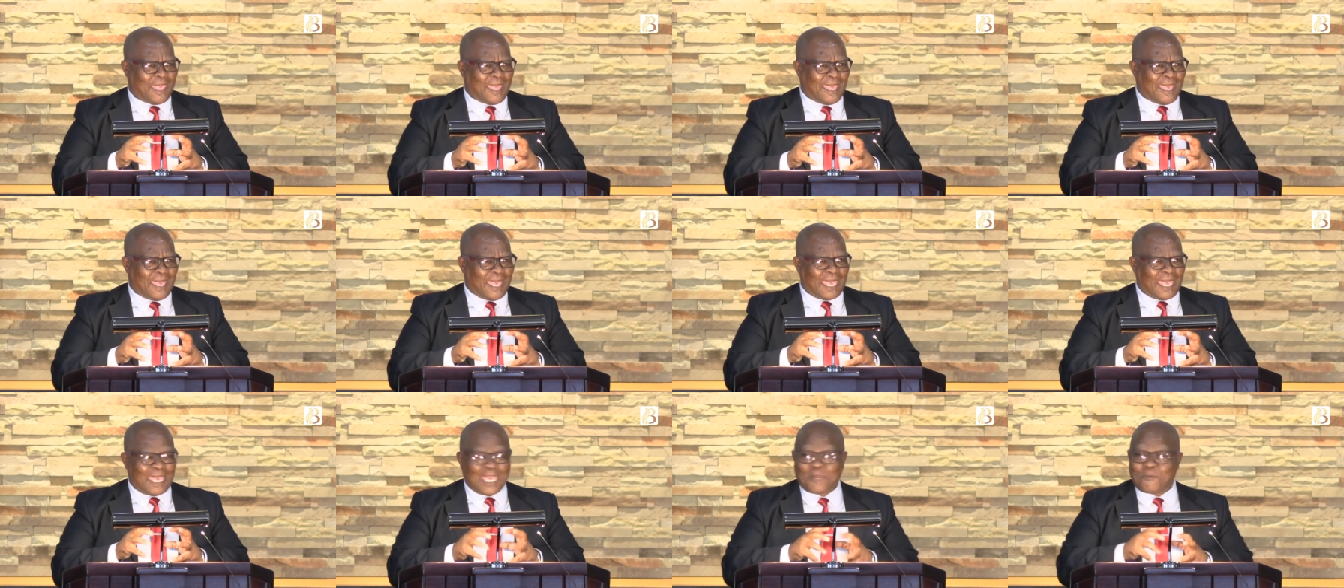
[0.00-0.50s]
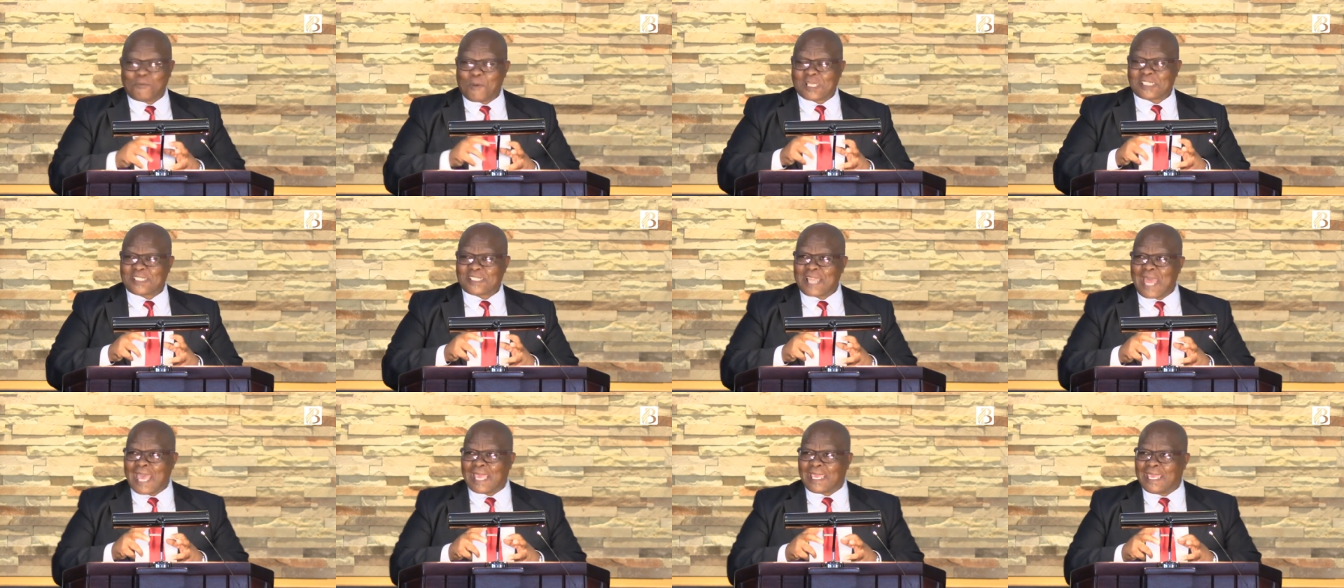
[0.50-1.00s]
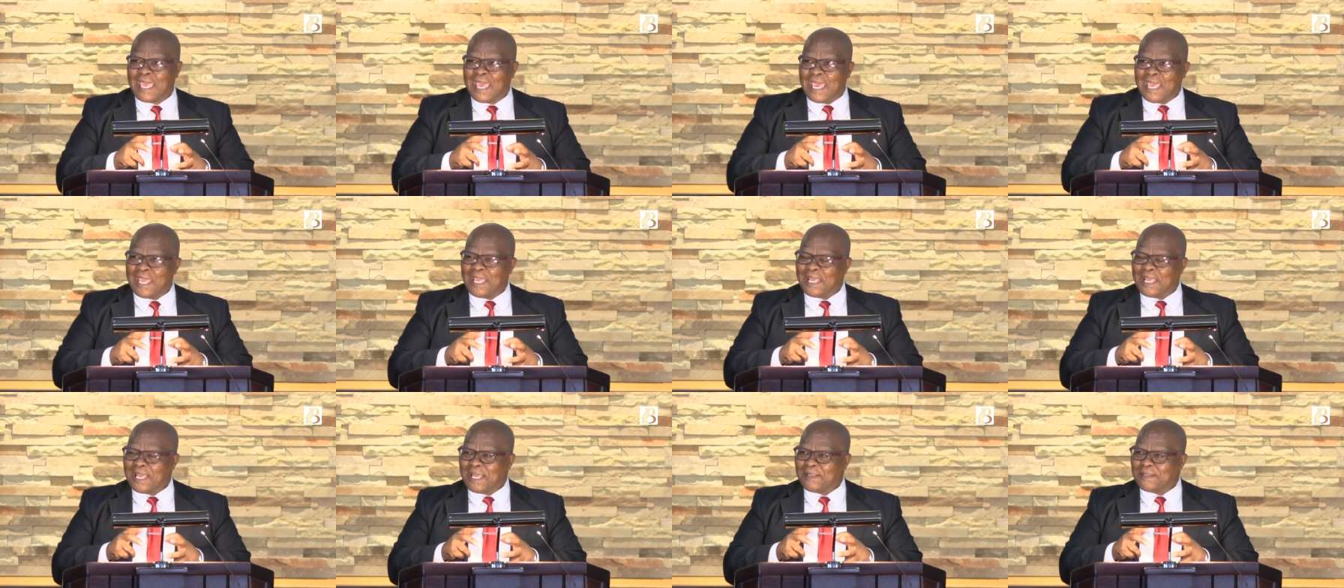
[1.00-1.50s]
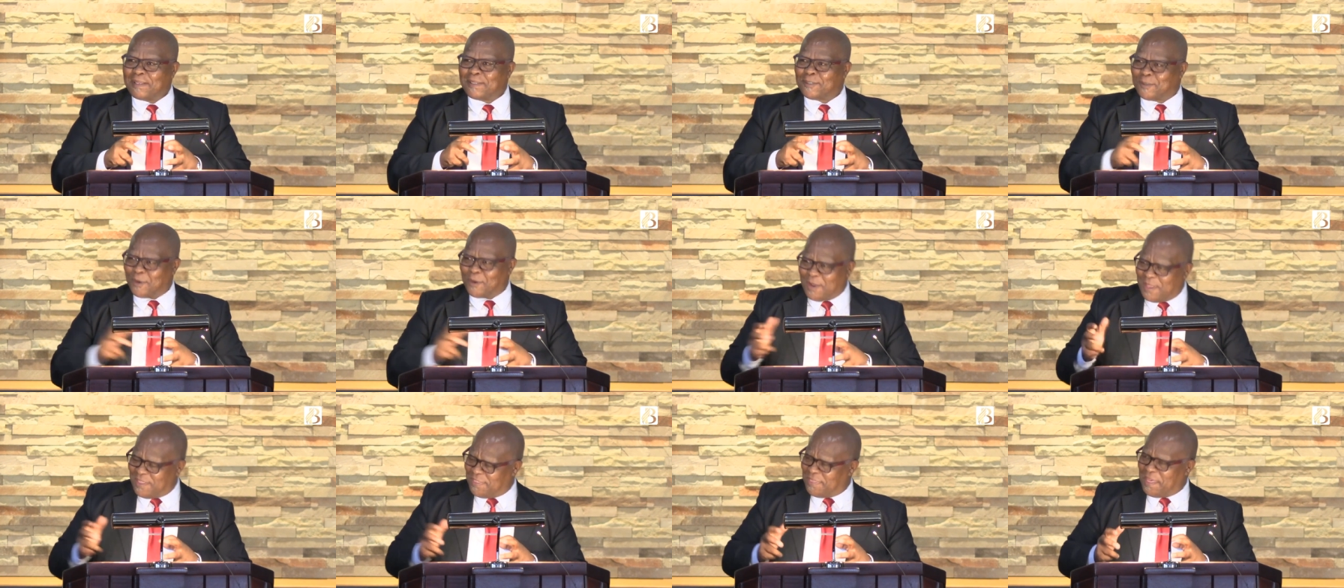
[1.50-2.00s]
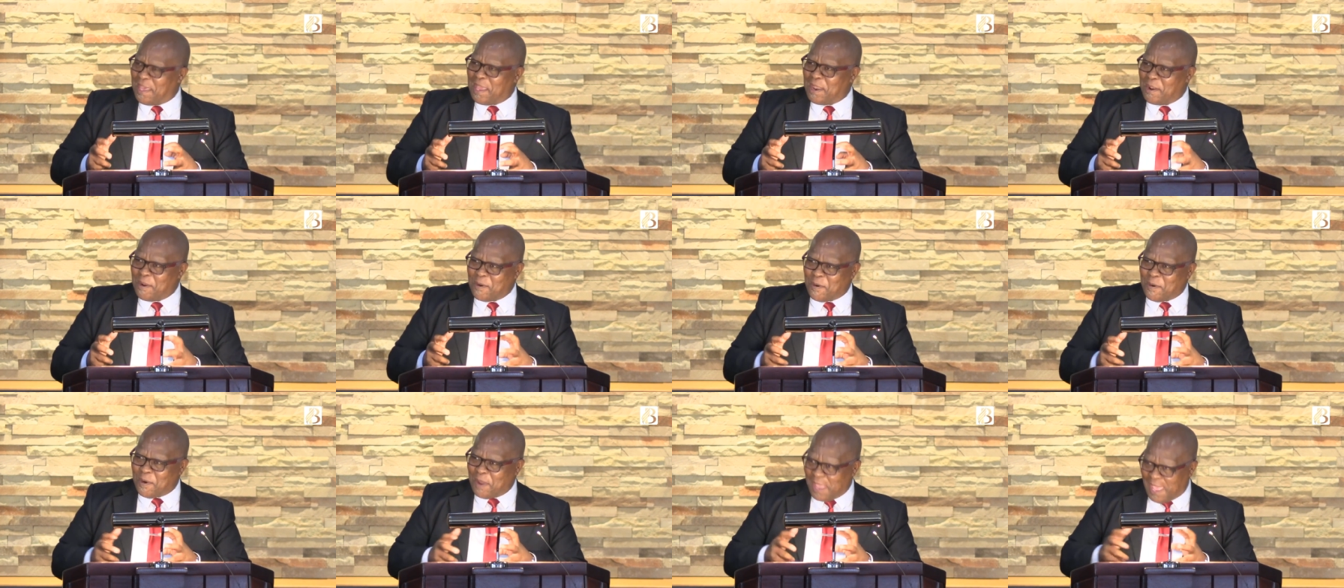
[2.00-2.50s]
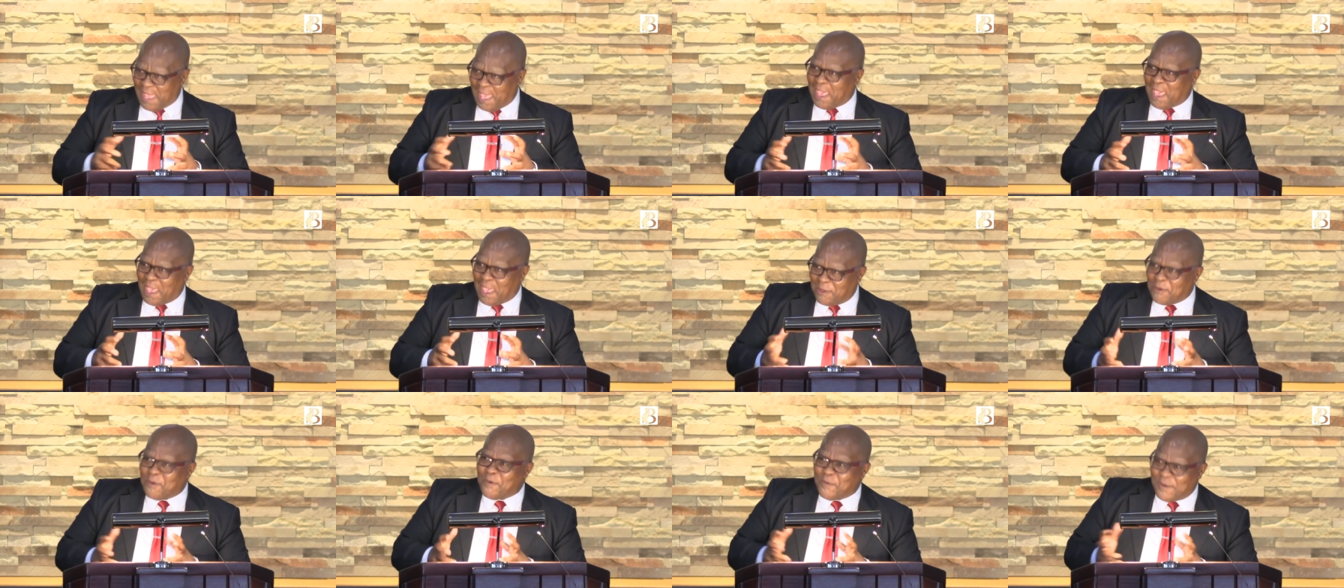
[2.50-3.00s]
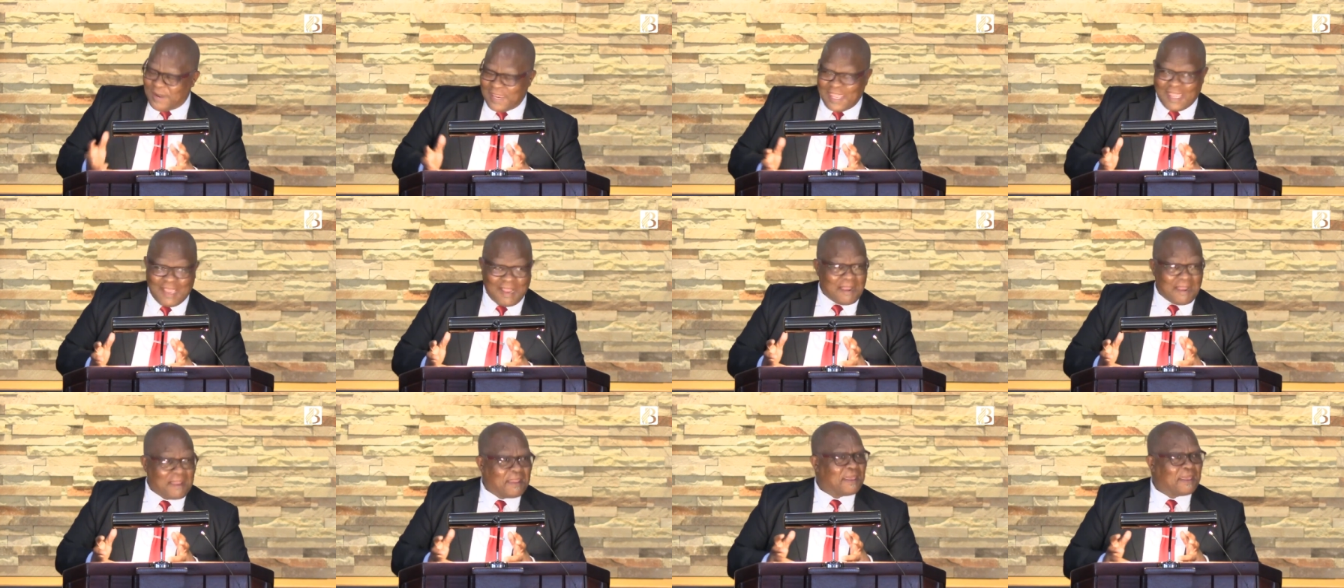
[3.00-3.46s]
It was like, Jonathan, are you real?